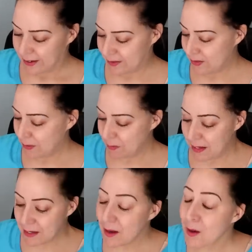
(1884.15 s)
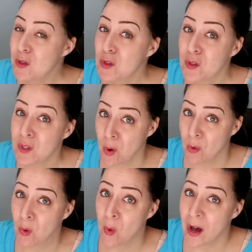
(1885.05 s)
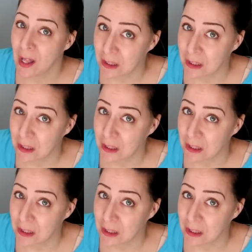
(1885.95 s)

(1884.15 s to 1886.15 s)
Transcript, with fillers: It took me so